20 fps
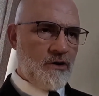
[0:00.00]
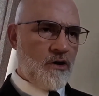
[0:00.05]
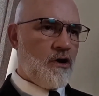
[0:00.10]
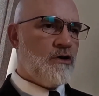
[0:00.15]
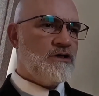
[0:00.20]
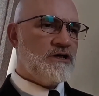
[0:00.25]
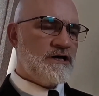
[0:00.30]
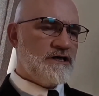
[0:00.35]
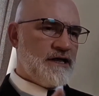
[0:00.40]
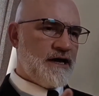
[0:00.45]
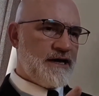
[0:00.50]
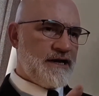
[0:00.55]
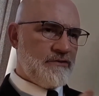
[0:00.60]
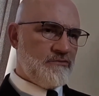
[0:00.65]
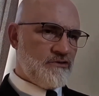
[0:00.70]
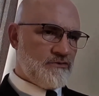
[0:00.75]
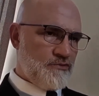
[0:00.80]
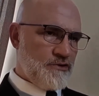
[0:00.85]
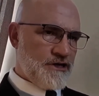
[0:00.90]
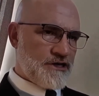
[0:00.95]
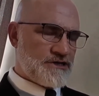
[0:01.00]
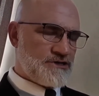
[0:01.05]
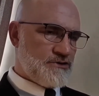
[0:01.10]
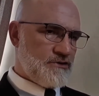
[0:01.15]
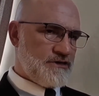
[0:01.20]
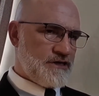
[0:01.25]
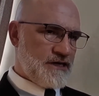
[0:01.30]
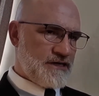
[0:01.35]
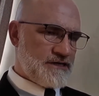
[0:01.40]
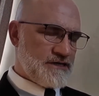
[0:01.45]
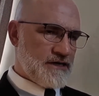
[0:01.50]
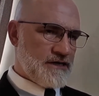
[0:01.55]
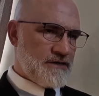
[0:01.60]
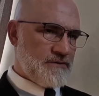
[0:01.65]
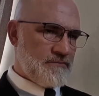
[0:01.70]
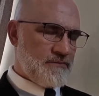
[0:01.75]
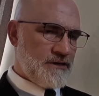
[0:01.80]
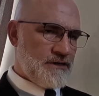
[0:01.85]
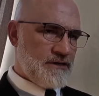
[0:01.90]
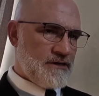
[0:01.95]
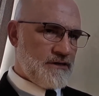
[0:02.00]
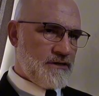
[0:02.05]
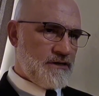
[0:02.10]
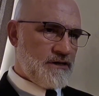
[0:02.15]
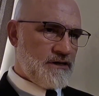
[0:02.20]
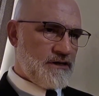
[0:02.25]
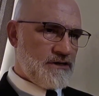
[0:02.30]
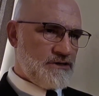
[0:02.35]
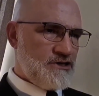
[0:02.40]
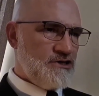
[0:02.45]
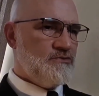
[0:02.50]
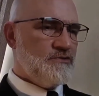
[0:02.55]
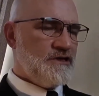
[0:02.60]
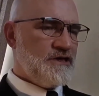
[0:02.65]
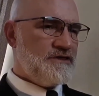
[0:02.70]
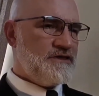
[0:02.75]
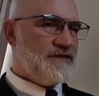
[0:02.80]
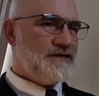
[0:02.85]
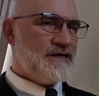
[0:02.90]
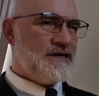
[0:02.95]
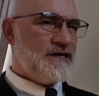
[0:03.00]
all aligning with BRICS during that time. Do you really think that